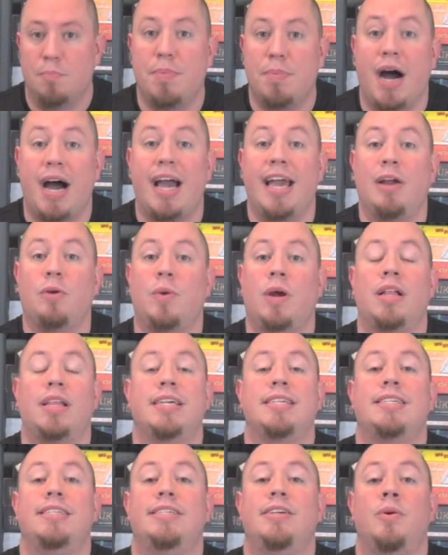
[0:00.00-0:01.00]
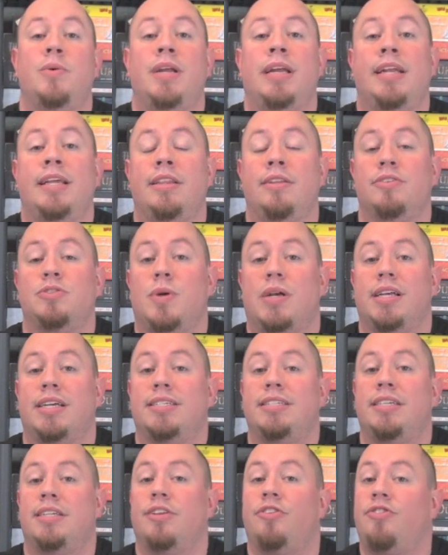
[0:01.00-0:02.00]
buying relics and donating those
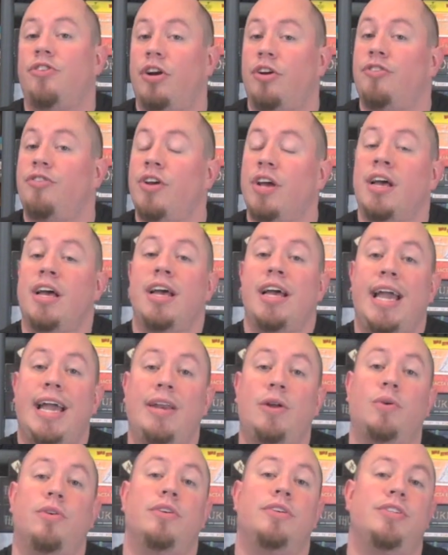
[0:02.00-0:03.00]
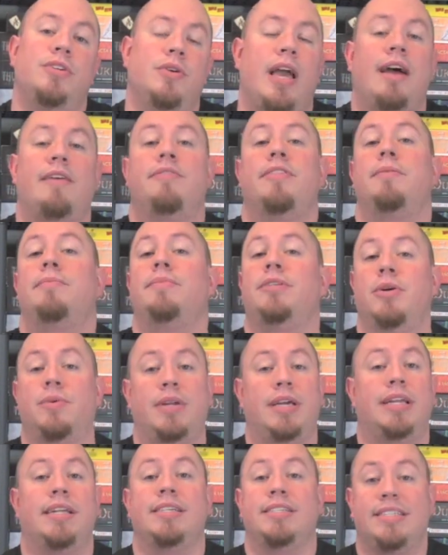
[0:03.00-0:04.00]
relics to the church in order to have them
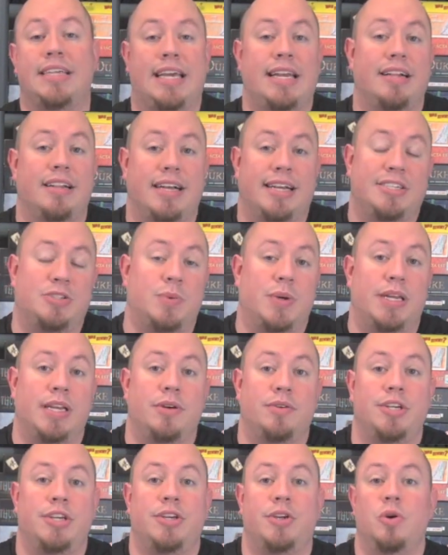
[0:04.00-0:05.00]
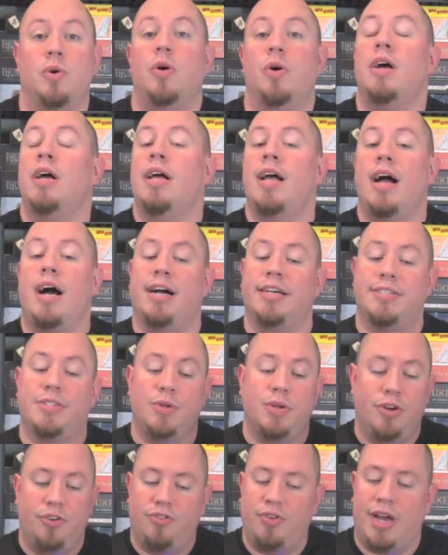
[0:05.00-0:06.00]
donate a stained glass window to you.
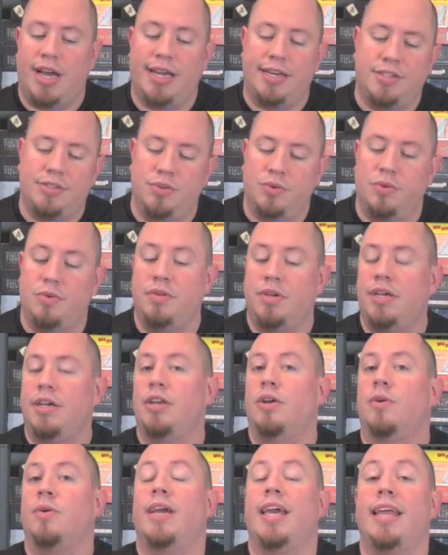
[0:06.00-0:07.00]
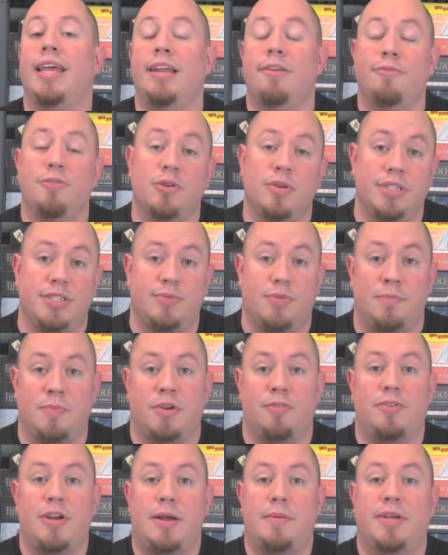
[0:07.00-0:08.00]
So you're trying to, get influence from
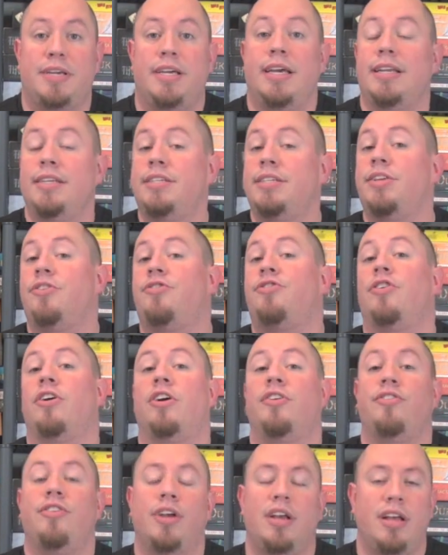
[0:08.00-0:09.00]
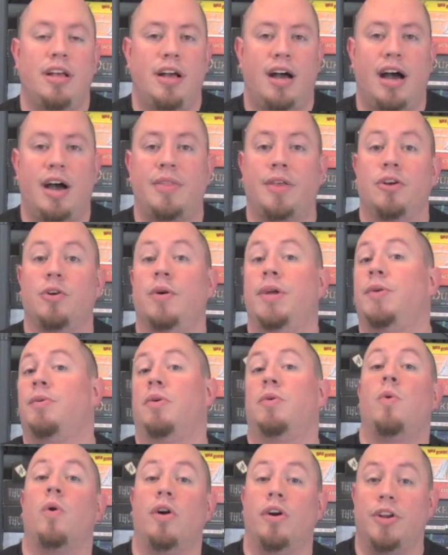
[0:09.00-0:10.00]
your family into the church, and they're going to
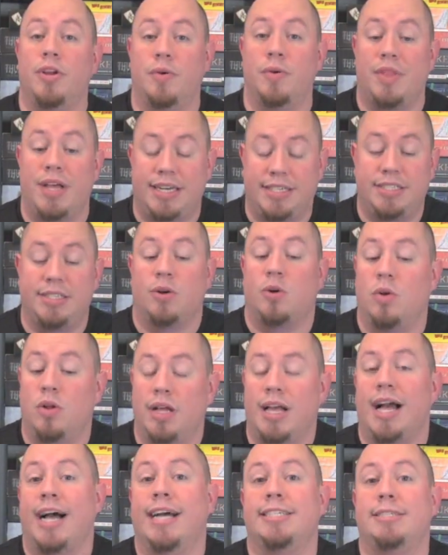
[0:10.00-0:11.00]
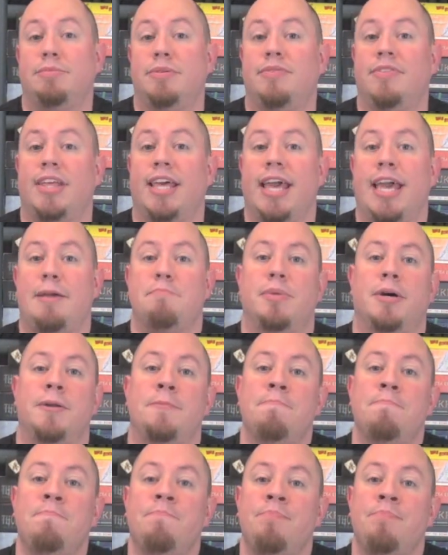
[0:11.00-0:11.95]
reward you, and that's the whole concept of the game. But